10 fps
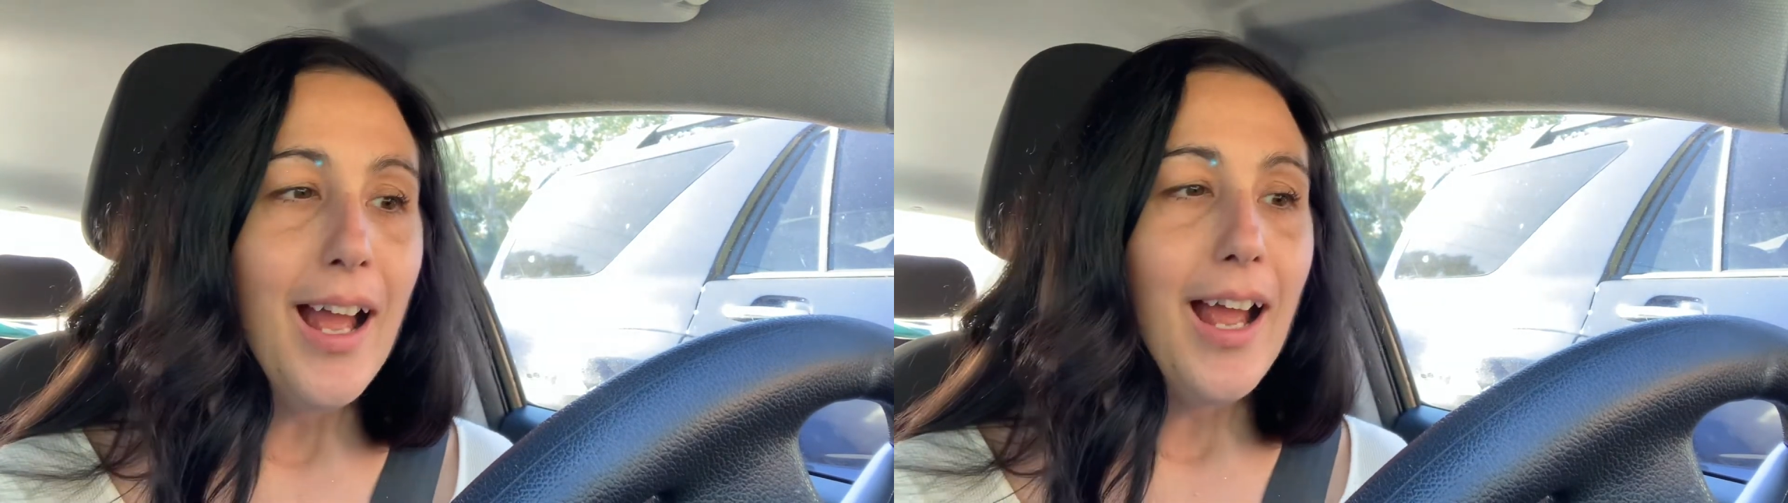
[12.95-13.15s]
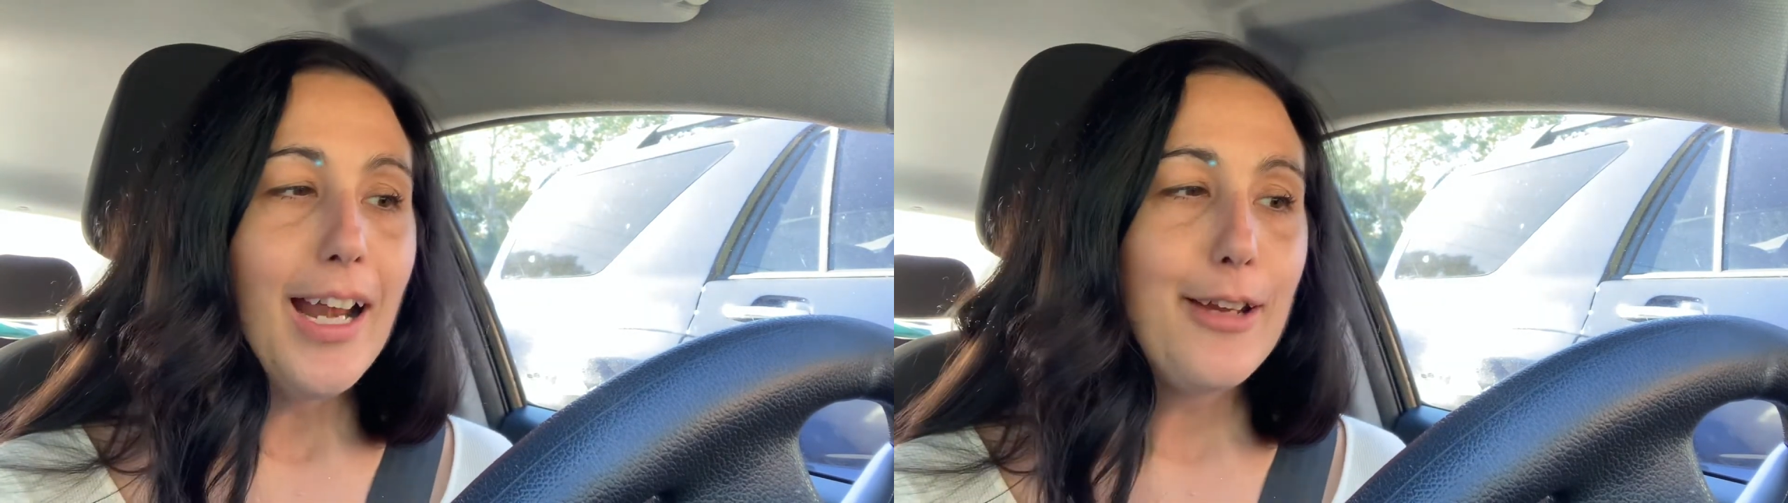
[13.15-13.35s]

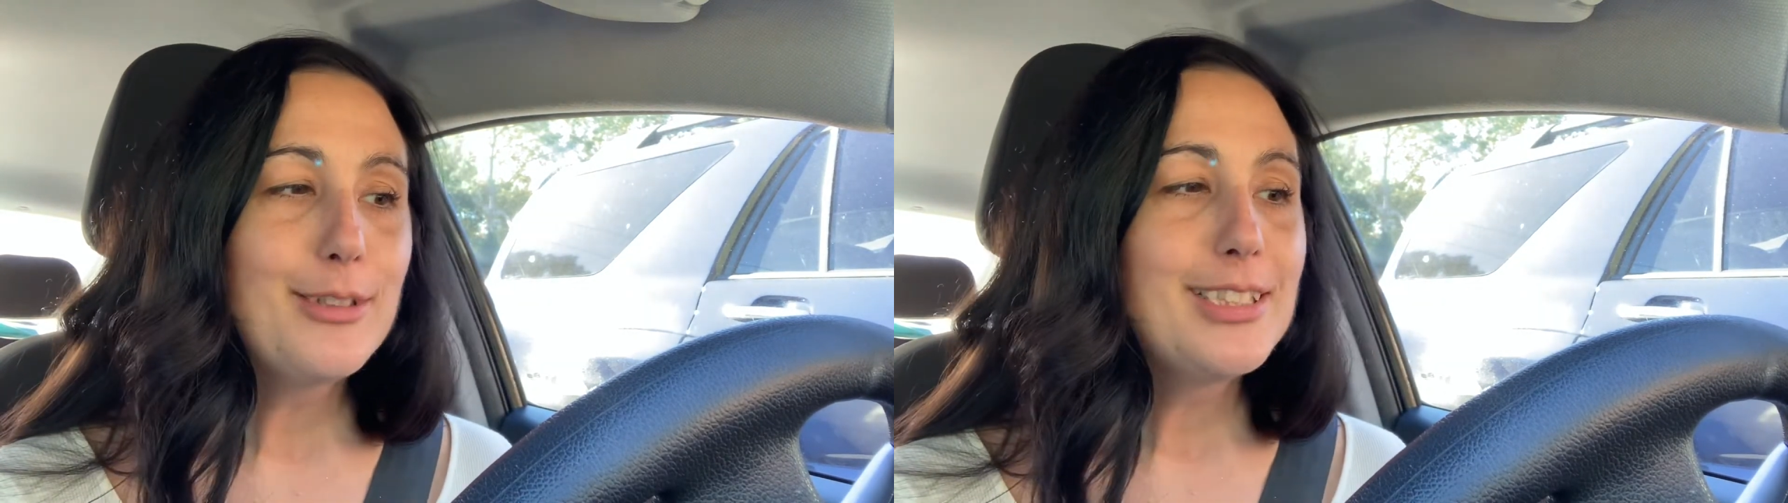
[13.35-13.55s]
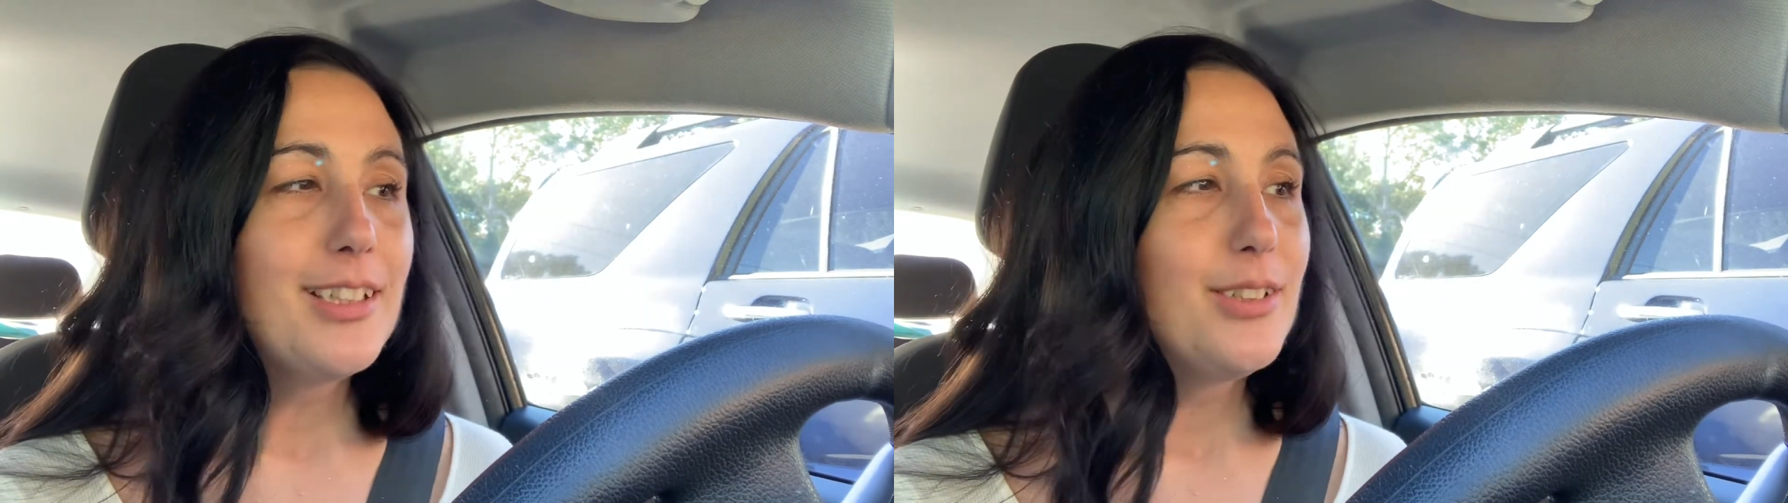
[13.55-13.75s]
and I
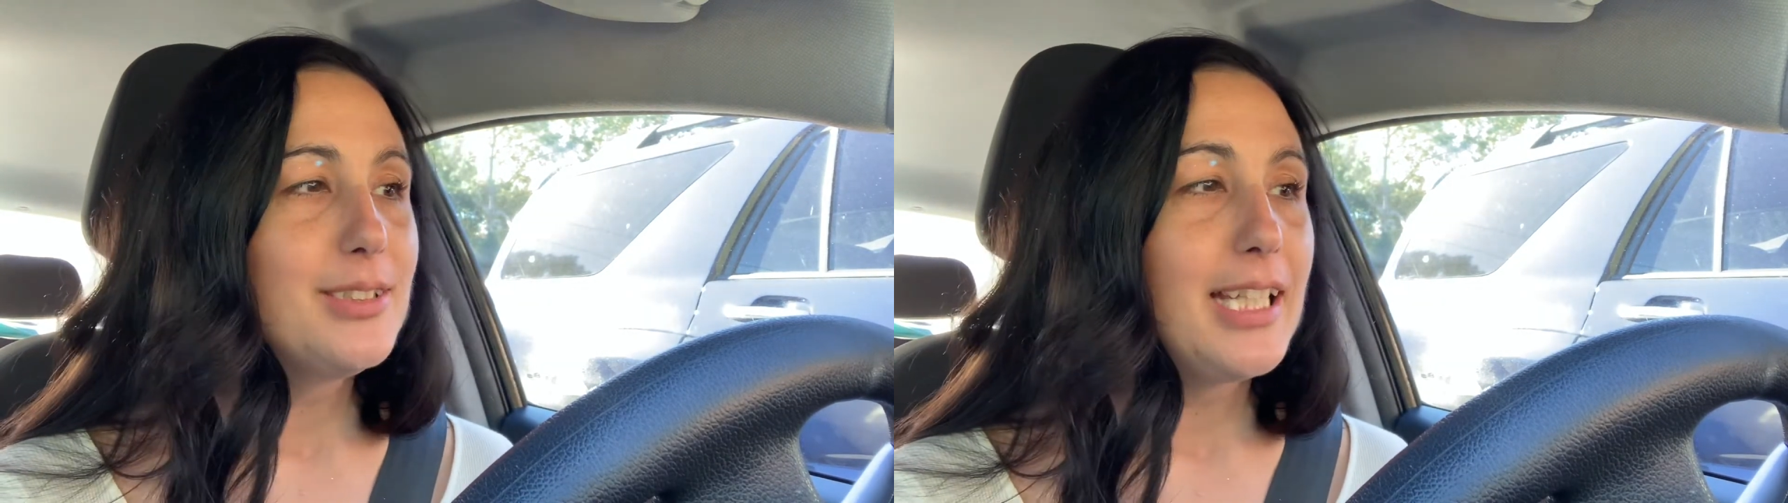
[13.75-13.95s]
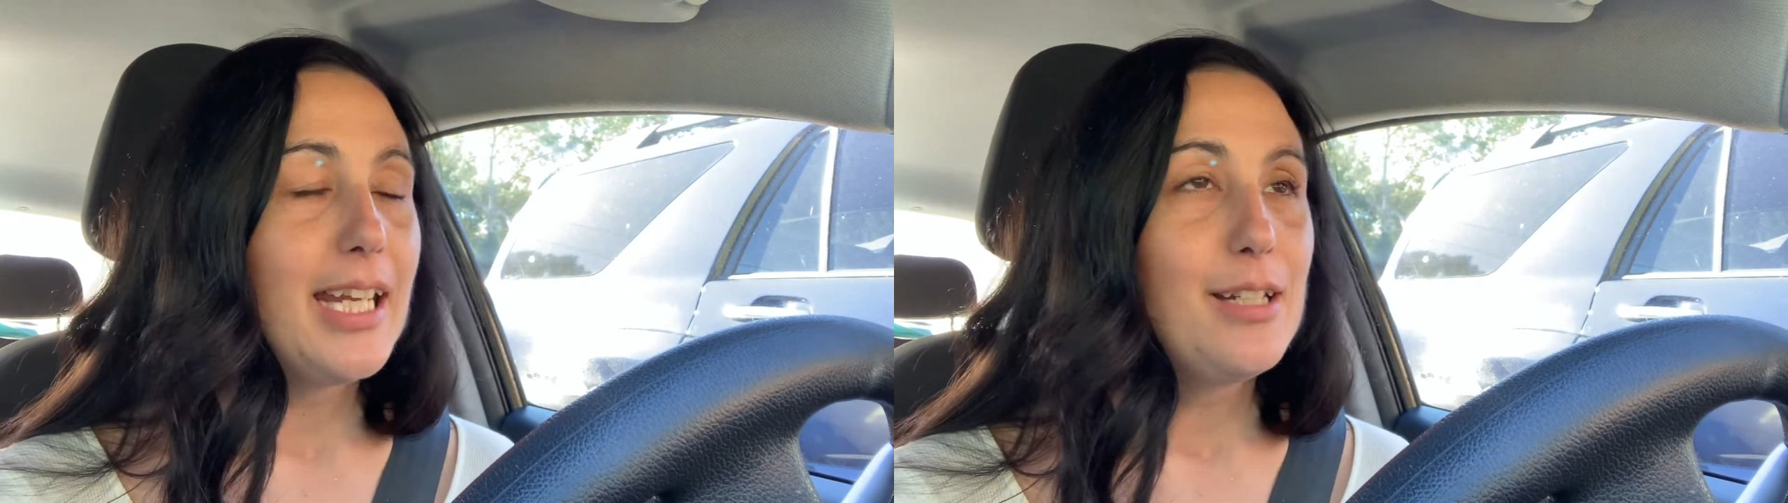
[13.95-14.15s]
was a little
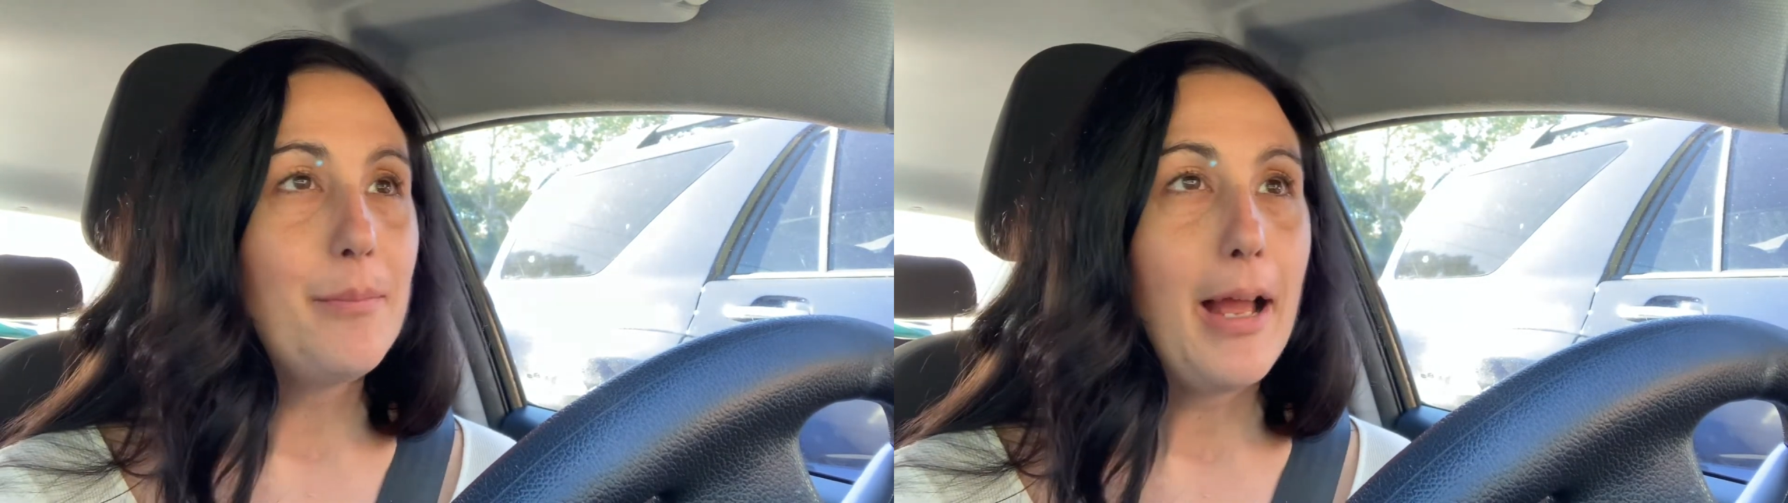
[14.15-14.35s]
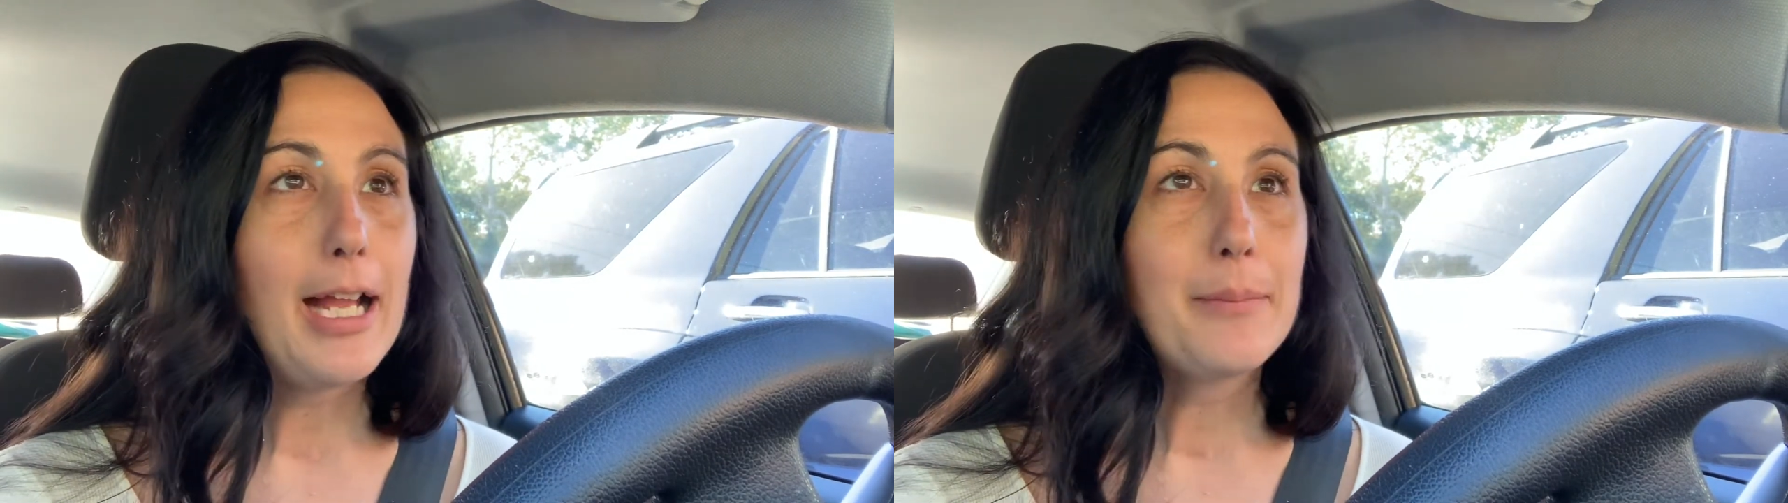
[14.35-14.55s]
taken
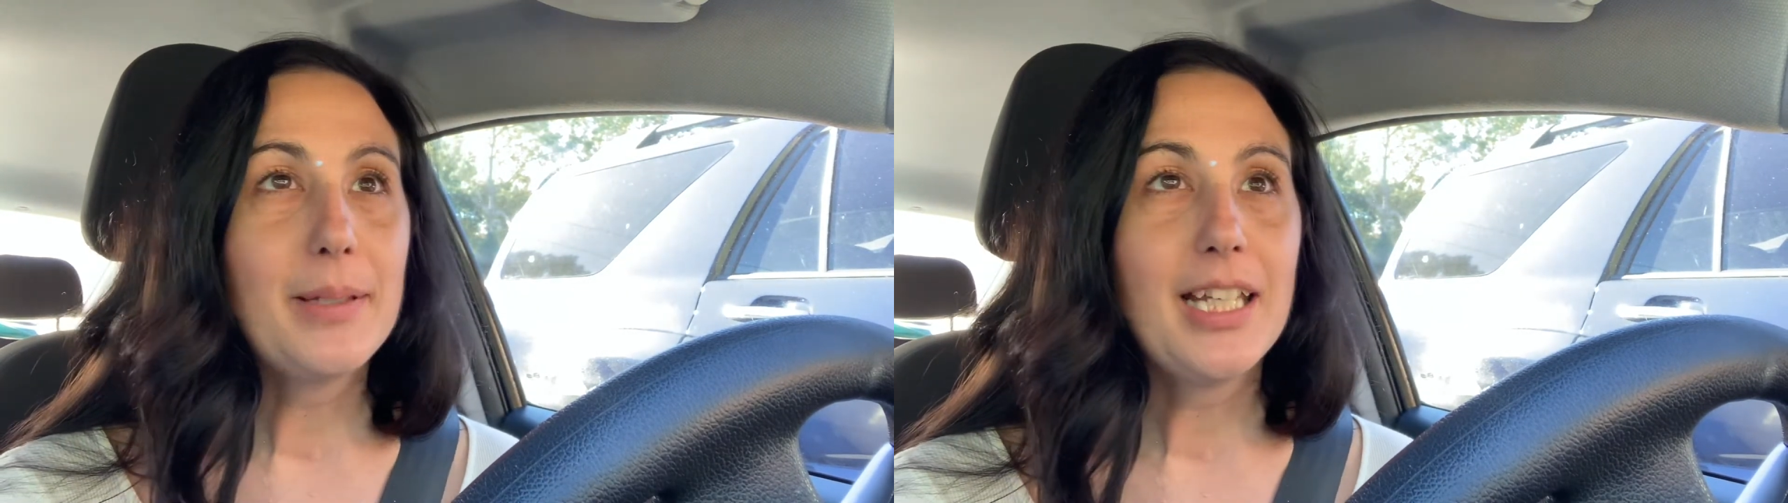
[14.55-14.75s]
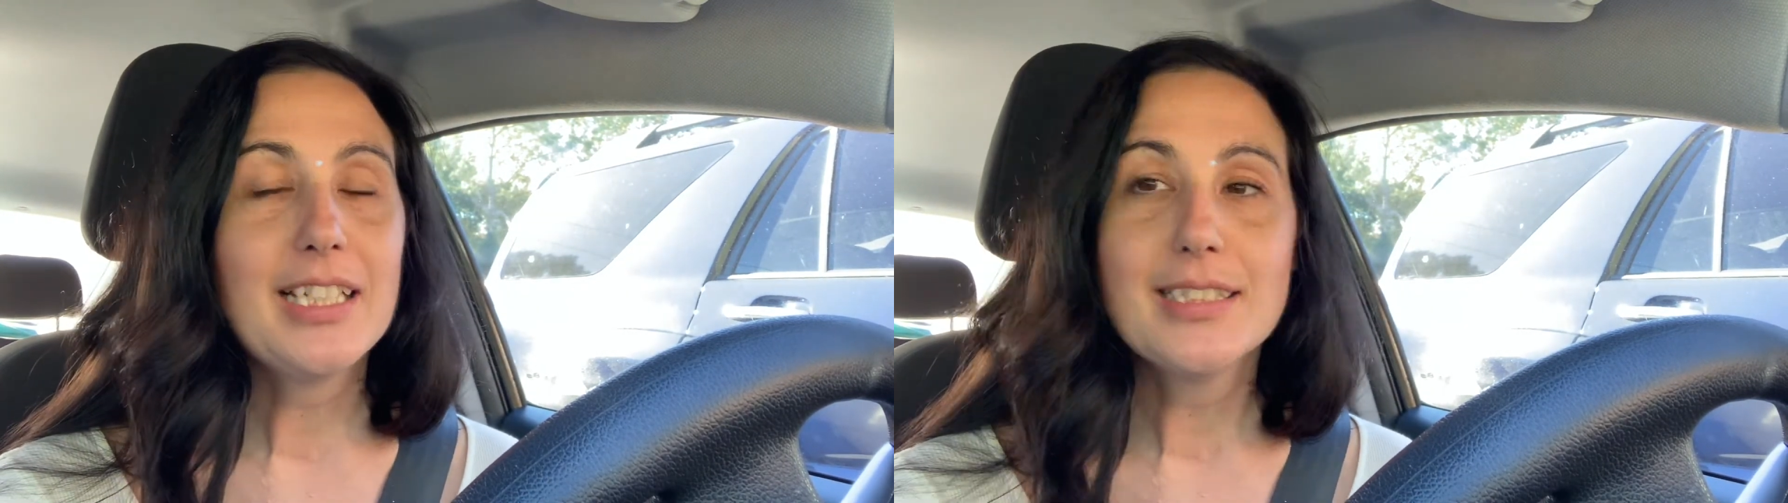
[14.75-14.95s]
aback
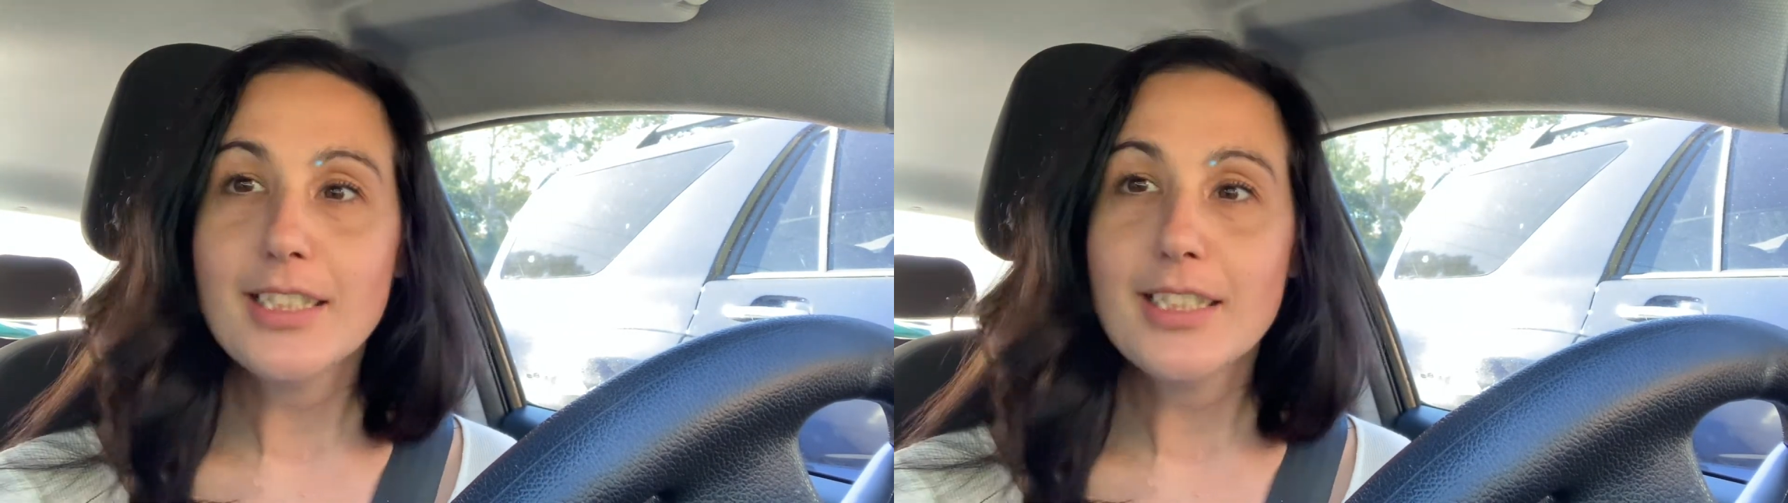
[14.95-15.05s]
because,